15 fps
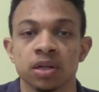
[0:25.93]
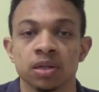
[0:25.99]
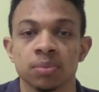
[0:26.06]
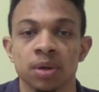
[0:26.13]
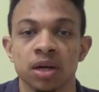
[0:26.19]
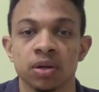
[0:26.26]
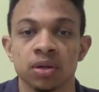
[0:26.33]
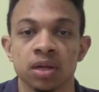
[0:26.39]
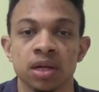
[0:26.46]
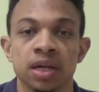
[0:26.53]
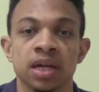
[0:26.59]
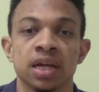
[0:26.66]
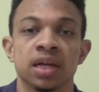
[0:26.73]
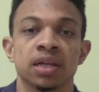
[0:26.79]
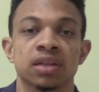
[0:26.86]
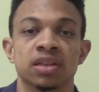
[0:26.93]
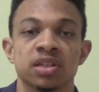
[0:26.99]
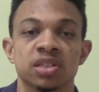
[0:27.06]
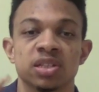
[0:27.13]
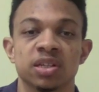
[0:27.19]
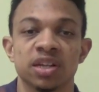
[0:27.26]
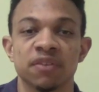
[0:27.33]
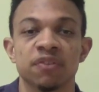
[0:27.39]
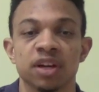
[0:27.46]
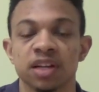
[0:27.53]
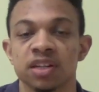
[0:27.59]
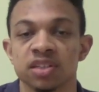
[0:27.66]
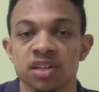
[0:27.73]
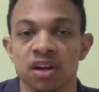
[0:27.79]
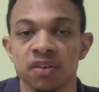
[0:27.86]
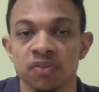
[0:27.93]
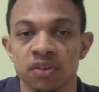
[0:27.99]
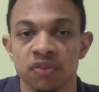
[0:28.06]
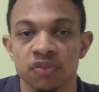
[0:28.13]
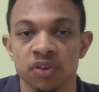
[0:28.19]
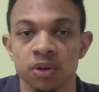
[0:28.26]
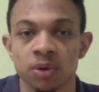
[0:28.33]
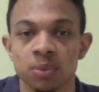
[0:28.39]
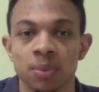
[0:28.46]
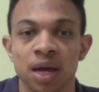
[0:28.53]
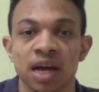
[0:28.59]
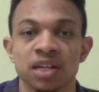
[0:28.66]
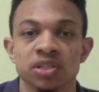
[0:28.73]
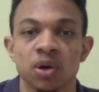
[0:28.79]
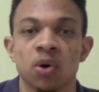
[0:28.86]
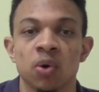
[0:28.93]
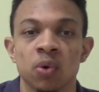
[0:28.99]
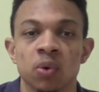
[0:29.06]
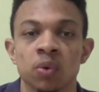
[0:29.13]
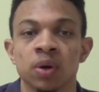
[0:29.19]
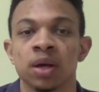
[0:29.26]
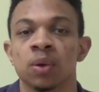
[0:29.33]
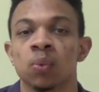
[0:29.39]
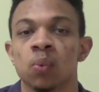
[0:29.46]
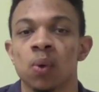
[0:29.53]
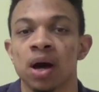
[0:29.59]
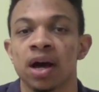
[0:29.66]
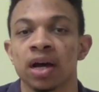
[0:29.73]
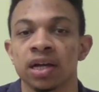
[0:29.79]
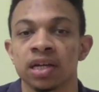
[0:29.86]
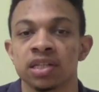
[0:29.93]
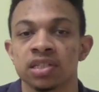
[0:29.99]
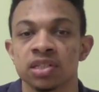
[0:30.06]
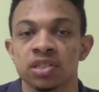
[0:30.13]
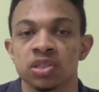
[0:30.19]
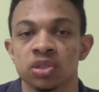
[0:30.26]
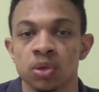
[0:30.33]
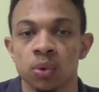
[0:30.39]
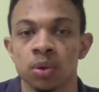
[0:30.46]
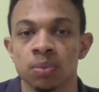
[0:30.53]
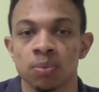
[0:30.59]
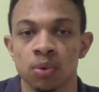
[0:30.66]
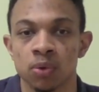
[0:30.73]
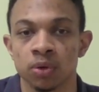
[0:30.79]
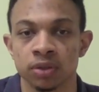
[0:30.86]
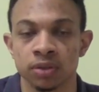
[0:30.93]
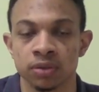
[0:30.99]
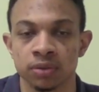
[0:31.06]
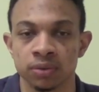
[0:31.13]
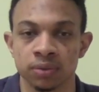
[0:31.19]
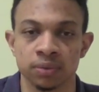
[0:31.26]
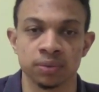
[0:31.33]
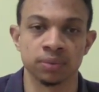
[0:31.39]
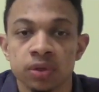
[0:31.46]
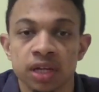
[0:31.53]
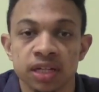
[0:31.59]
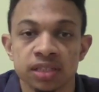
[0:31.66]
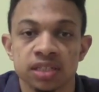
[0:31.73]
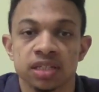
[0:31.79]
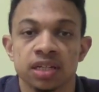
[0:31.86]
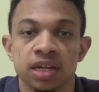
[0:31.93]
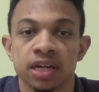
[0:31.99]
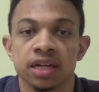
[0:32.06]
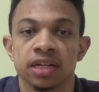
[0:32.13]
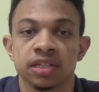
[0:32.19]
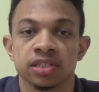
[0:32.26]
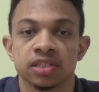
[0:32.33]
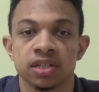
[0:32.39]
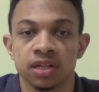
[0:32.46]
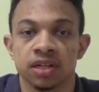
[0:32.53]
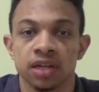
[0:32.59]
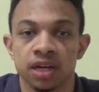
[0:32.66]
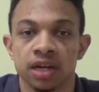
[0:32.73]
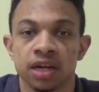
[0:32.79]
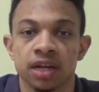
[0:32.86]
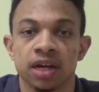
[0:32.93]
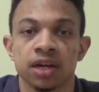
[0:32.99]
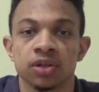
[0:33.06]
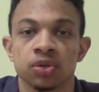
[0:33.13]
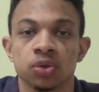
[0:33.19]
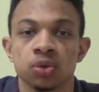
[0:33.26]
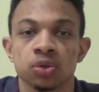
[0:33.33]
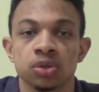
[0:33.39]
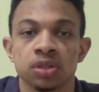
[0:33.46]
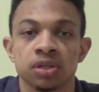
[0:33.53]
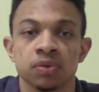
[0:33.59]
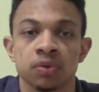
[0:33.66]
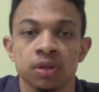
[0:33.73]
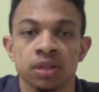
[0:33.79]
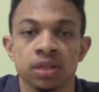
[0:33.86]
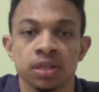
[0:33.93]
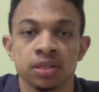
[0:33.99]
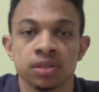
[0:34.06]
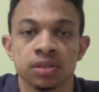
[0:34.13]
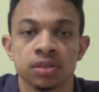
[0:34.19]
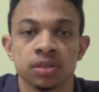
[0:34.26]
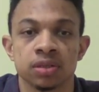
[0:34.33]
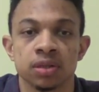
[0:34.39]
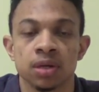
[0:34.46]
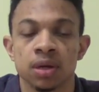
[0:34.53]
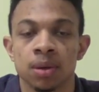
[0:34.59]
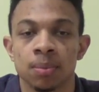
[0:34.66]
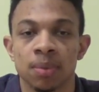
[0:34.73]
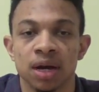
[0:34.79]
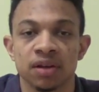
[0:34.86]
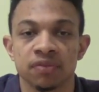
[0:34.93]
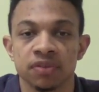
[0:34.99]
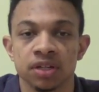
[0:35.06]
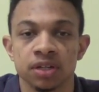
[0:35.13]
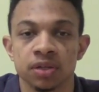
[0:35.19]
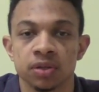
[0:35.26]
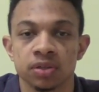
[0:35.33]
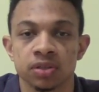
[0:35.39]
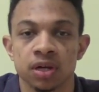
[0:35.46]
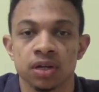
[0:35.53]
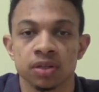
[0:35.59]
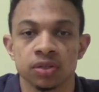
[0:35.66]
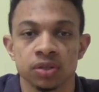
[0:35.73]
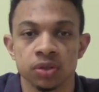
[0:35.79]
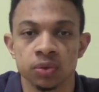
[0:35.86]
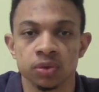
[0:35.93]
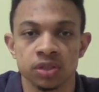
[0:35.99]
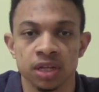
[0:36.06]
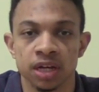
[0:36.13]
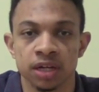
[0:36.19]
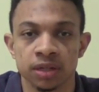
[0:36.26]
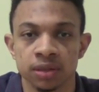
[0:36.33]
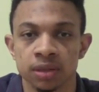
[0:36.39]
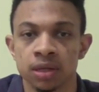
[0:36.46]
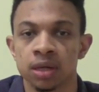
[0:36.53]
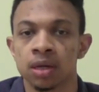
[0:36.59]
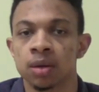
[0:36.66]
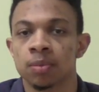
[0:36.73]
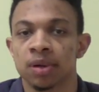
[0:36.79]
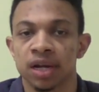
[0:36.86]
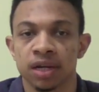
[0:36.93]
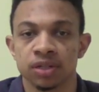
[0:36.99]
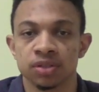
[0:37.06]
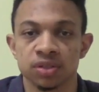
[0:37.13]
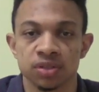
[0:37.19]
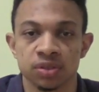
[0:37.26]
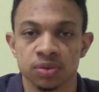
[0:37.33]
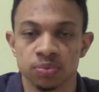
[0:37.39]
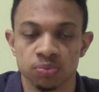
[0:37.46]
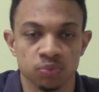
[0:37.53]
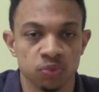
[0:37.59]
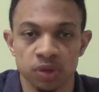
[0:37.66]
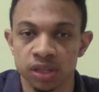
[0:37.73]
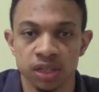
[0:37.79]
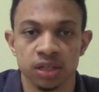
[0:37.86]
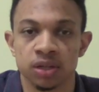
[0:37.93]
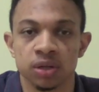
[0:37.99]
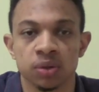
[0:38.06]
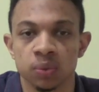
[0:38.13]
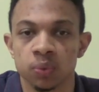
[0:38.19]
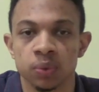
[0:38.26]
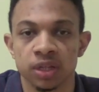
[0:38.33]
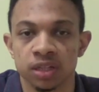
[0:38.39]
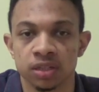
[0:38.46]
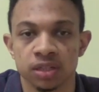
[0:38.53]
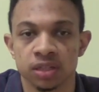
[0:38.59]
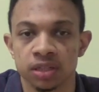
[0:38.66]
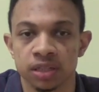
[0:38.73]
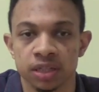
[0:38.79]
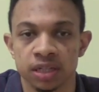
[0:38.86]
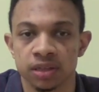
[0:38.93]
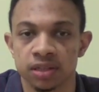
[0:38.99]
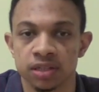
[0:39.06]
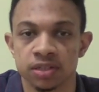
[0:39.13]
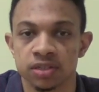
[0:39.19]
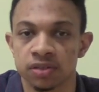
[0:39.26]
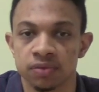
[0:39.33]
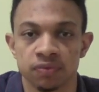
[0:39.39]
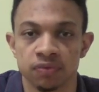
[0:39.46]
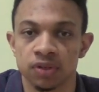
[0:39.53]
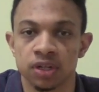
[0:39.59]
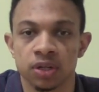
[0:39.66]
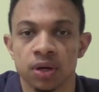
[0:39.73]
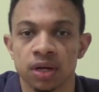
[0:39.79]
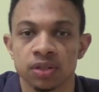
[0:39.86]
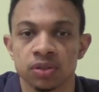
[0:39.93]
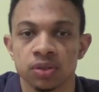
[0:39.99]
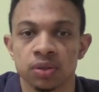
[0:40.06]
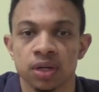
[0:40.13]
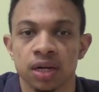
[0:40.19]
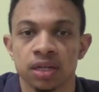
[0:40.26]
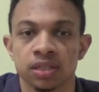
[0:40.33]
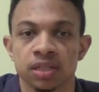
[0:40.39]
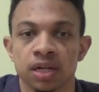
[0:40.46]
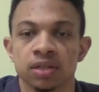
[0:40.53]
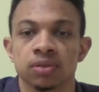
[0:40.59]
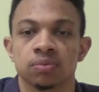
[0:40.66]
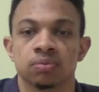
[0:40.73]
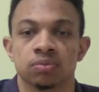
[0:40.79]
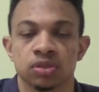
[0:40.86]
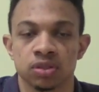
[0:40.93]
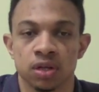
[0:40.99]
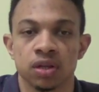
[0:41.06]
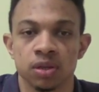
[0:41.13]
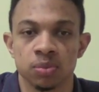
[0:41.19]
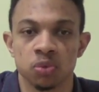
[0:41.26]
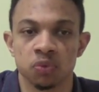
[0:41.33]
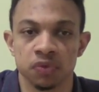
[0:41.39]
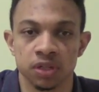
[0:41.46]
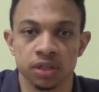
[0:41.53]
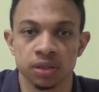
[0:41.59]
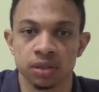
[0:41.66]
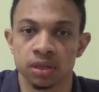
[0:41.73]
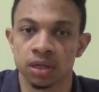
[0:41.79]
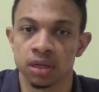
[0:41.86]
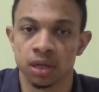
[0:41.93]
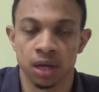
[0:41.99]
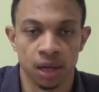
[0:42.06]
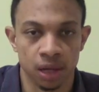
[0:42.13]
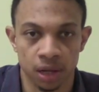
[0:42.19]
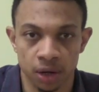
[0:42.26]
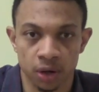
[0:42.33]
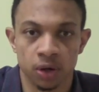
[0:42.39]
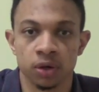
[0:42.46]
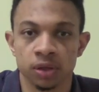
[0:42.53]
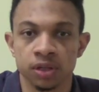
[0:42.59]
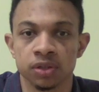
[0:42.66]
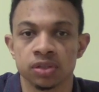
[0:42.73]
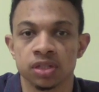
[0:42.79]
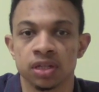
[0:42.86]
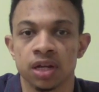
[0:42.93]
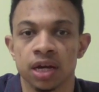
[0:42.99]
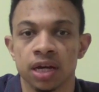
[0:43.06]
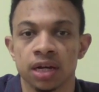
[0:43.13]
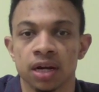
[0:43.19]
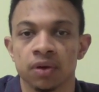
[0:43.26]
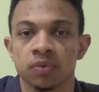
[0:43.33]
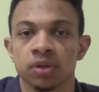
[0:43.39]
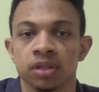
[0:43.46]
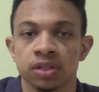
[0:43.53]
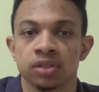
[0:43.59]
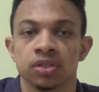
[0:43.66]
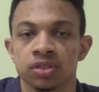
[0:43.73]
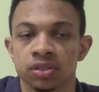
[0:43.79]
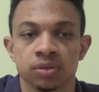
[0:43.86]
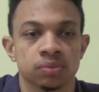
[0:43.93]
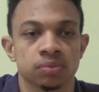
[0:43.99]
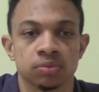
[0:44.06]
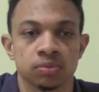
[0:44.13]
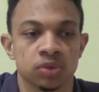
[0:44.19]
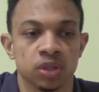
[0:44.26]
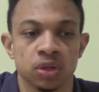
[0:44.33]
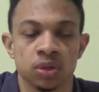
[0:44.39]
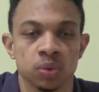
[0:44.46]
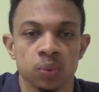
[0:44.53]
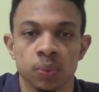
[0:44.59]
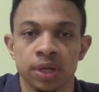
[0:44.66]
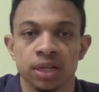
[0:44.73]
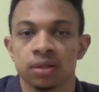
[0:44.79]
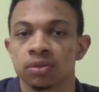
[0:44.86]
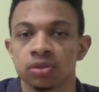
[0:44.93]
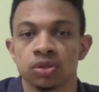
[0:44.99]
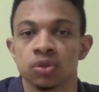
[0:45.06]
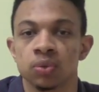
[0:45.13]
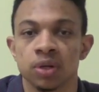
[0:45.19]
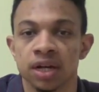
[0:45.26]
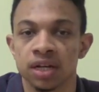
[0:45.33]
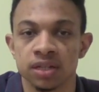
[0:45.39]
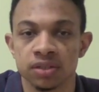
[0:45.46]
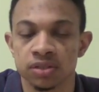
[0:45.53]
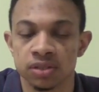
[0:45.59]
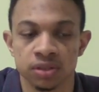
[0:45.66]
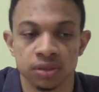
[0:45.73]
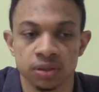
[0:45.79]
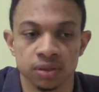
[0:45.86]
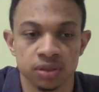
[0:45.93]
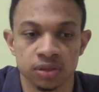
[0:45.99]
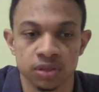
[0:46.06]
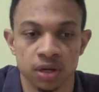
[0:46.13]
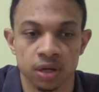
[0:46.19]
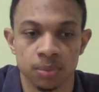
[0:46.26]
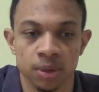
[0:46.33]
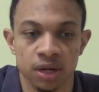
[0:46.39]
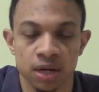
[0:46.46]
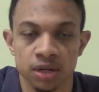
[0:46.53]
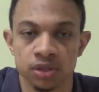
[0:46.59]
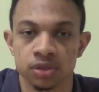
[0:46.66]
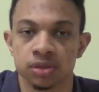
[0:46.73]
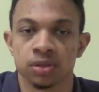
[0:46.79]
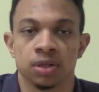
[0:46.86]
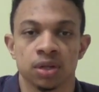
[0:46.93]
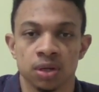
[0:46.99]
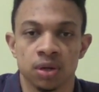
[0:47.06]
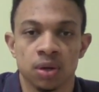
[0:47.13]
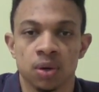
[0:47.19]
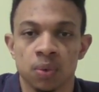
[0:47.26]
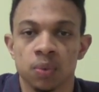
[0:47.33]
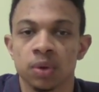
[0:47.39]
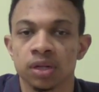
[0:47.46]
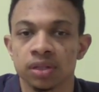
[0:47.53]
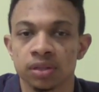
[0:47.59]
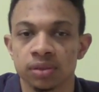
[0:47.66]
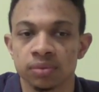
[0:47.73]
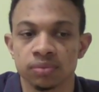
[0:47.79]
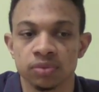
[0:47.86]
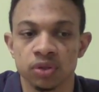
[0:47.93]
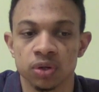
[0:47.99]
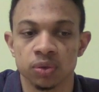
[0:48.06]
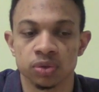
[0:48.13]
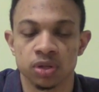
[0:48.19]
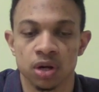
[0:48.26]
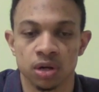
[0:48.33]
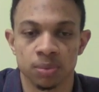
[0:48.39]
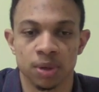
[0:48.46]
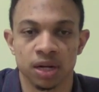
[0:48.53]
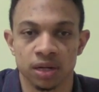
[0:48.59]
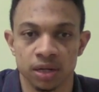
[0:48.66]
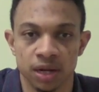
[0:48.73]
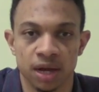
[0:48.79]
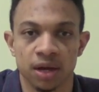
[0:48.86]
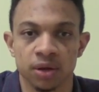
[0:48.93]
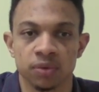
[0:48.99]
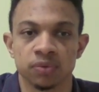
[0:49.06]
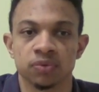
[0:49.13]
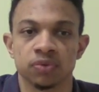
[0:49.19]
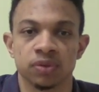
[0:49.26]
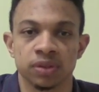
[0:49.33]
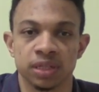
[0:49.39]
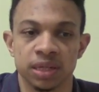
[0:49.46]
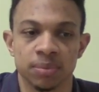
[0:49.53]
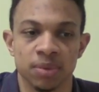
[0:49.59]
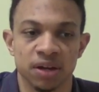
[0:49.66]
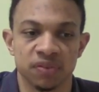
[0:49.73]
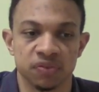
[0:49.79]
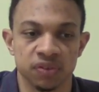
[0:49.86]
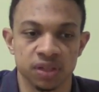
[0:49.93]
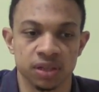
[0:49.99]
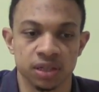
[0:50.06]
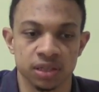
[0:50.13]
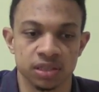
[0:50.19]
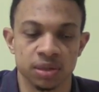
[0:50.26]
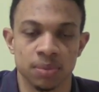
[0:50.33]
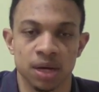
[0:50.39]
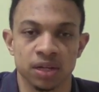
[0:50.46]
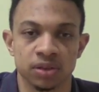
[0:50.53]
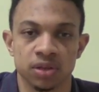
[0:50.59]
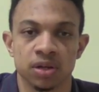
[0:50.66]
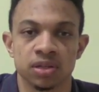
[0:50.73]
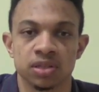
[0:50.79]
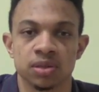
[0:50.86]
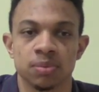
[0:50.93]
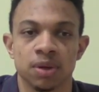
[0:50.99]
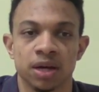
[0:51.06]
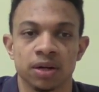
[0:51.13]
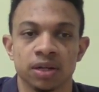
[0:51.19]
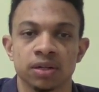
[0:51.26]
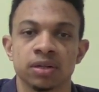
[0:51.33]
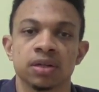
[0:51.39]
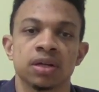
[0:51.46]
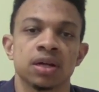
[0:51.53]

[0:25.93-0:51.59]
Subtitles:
we will be talking about the significance of the film as a whole and why is it so important. That today is Sunday and I usually release my videos on Tuesday, but I just really couldn't wait to get this video out to you guys. I saw the movie earlier today and I really just couldn't wait 2 days to talk about it. I just wanted to, you know, talk about it now, get my feelings and my thoughts about it